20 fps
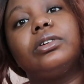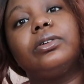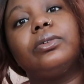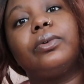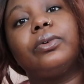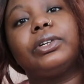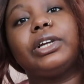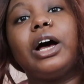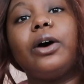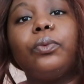
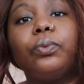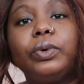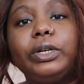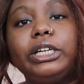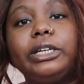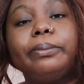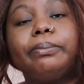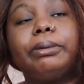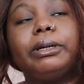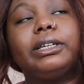Well, not
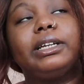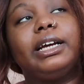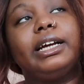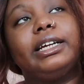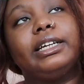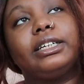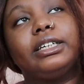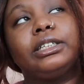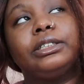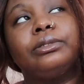we, but,
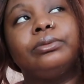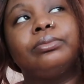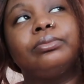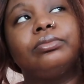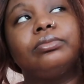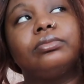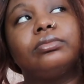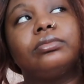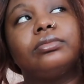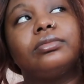like,
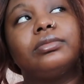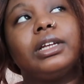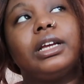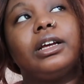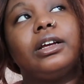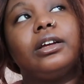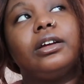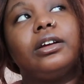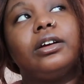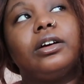
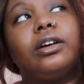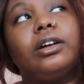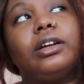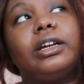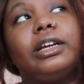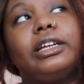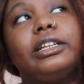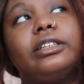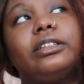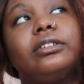
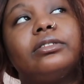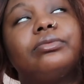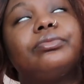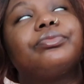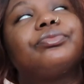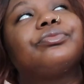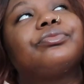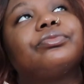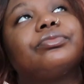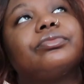and
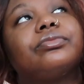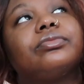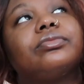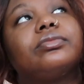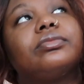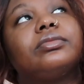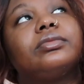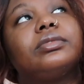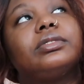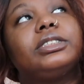
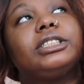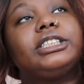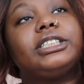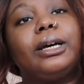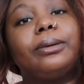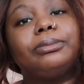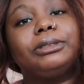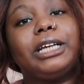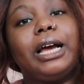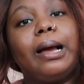
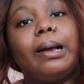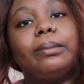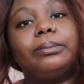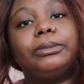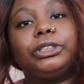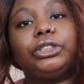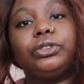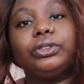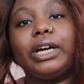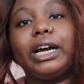
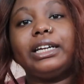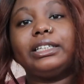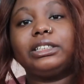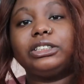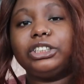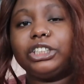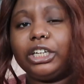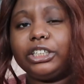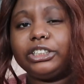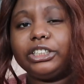sometimes you kind of
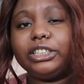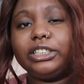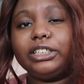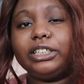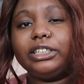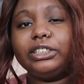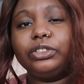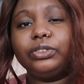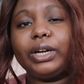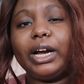judge it,
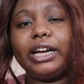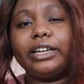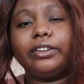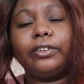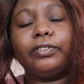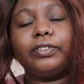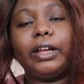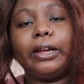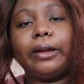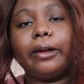you kind
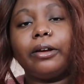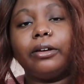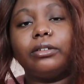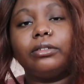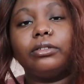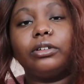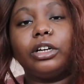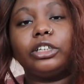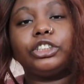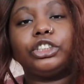of, like,
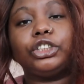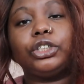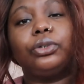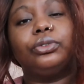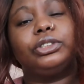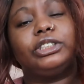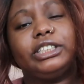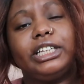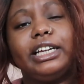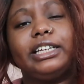
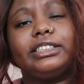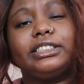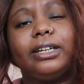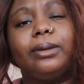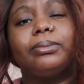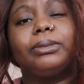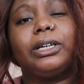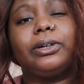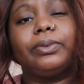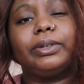associate
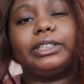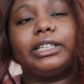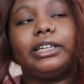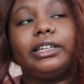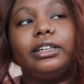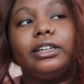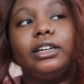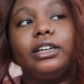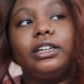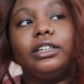something with
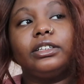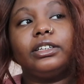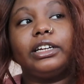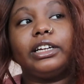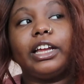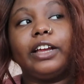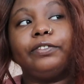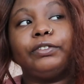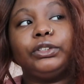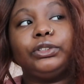it. Like,
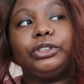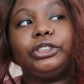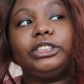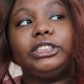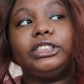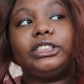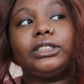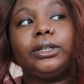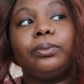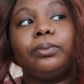if you
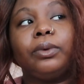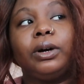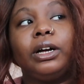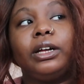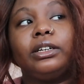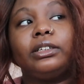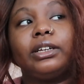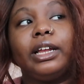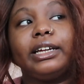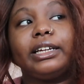see
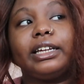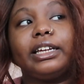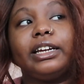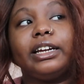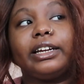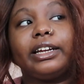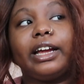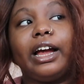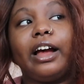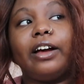someone, like, in
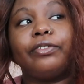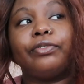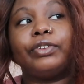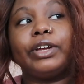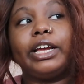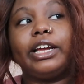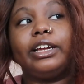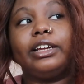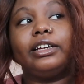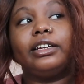a
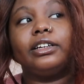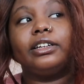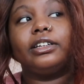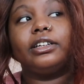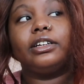cafe